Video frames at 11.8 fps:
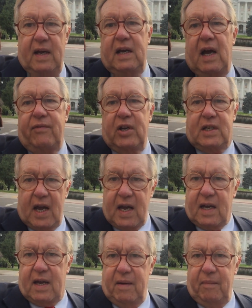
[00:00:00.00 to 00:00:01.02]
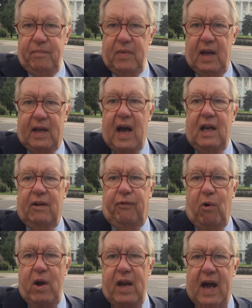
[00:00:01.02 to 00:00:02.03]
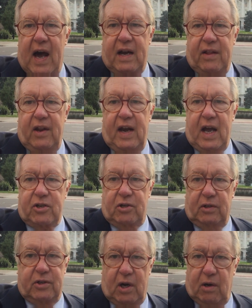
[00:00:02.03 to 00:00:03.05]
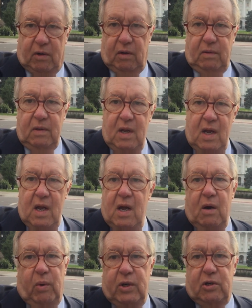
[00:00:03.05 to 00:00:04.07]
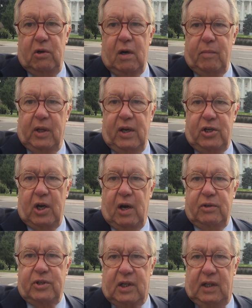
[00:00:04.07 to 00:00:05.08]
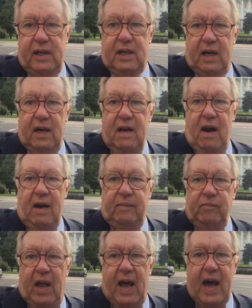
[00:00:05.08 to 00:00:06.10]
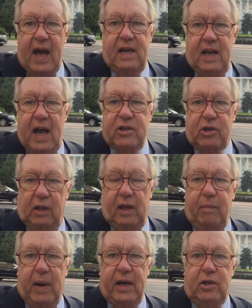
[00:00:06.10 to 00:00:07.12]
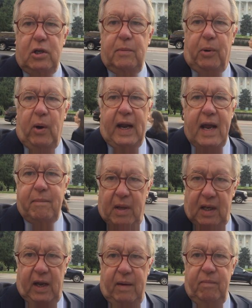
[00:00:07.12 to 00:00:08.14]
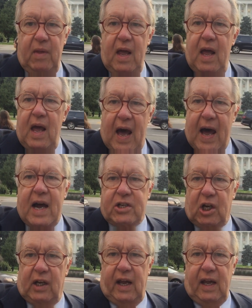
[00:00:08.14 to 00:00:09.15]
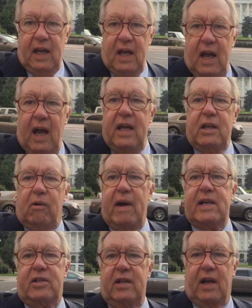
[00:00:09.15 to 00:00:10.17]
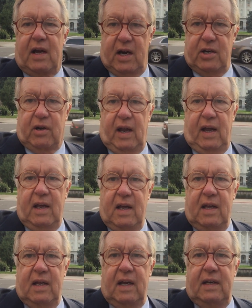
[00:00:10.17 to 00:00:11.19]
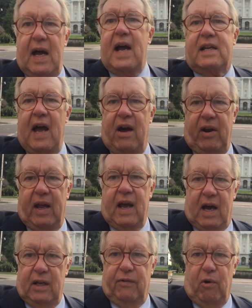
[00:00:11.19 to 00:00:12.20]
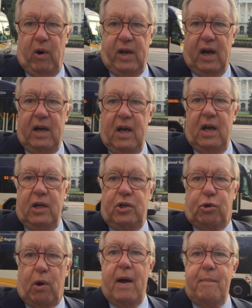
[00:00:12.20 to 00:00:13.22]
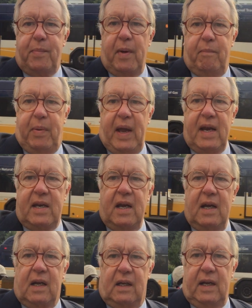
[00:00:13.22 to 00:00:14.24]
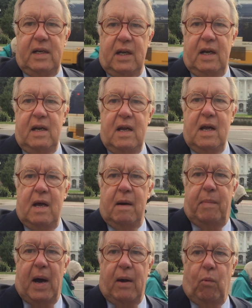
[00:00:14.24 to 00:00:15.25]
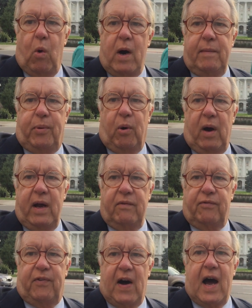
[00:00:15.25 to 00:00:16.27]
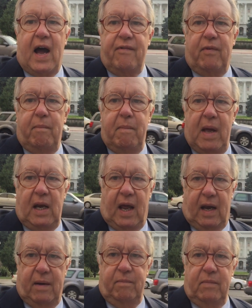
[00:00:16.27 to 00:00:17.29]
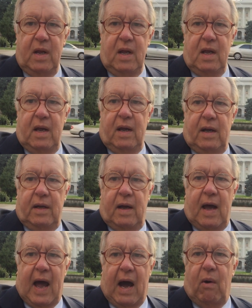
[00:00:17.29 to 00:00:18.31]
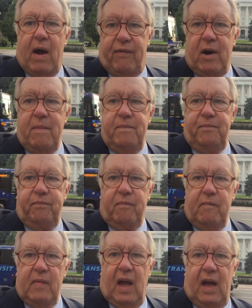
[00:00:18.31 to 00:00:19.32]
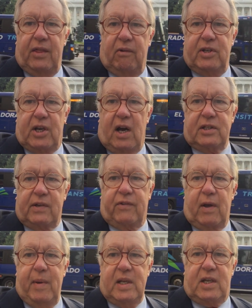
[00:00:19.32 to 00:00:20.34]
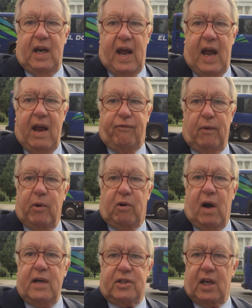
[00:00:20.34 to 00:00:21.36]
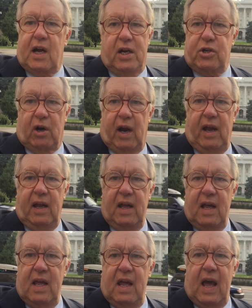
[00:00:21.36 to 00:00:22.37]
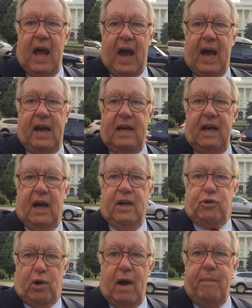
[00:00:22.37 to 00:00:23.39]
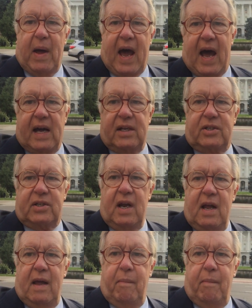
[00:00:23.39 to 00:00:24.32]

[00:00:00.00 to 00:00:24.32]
Now, if you take California out of the national total, which normally shows Clinton ahead nationally by two point eight million, actually, in the rest of the country, not counting California, Trump beat Clinton by one point five million. However, the results have come in today from across the country, and uh, Trump has